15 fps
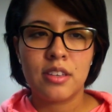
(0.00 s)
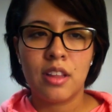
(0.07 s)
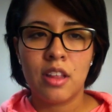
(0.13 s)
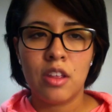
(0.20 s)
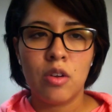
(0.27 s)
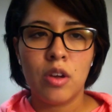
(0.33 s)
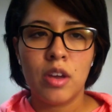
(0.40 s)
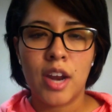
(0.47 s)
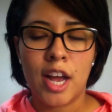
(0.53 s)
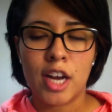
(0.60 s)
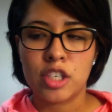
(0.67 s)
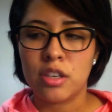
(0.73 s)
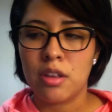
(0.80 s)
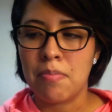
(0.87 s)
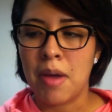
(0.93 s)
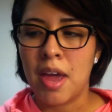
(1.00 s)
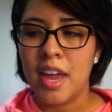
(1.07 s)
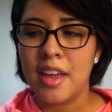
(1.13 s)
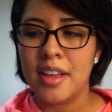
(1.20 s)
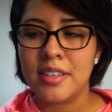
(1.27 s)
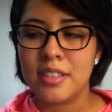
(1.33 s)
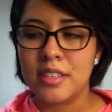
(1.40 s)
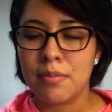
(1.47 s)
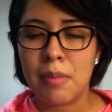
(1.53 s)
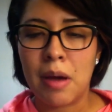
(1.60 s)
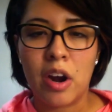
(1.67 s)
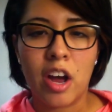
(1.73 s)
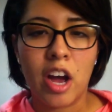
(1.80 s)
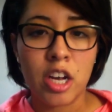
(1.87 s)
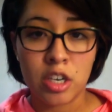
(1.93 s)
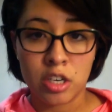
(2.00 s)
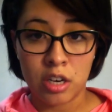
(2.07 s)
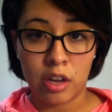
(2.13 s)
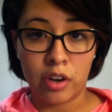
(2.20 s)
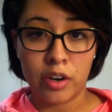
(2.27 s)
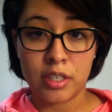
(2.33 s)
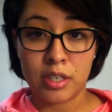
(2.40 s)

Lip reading: that you can actually pay is about $100,